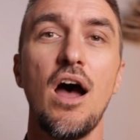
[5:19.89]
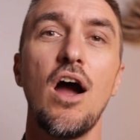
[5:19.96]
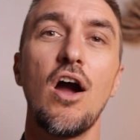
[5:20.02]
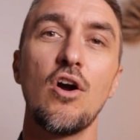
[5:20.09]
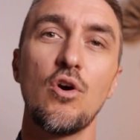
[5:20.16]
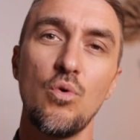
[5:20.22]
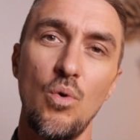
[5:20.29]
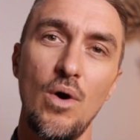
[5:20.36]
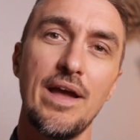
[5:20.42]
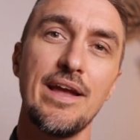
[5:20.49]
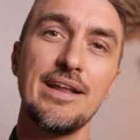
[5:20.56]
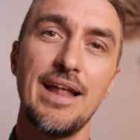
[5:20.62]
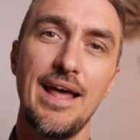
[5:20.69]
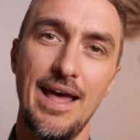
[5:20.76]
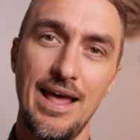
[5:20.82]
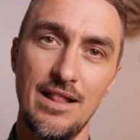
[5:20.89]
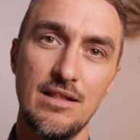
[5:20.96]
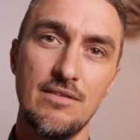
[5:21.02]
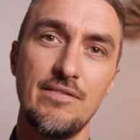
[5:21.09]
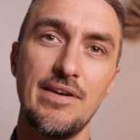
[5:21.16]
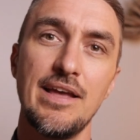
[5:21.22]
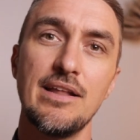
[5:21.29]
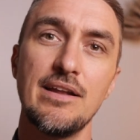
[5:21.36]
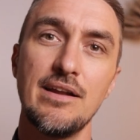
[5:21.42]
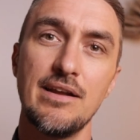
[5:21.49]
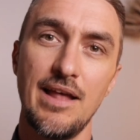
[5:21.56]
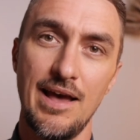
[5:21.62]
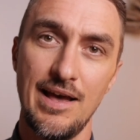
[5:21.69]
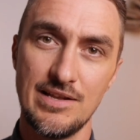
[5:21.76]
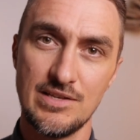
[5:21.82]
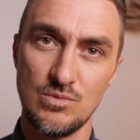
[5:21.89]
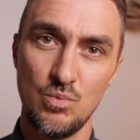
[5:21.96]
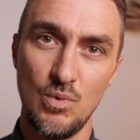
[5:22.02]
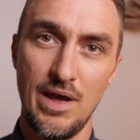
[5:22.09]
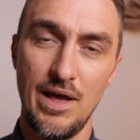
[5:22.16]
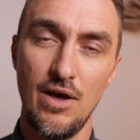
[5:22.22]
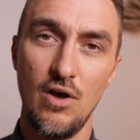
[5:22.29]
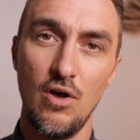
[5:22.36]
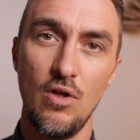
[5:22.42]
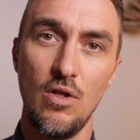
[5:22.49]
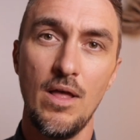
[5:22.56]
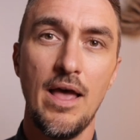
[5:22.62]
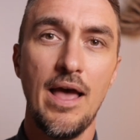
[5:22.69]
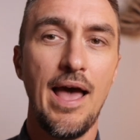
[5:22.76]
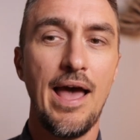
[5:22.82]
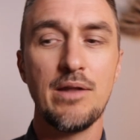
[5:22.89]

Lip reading: are quite elevated as well.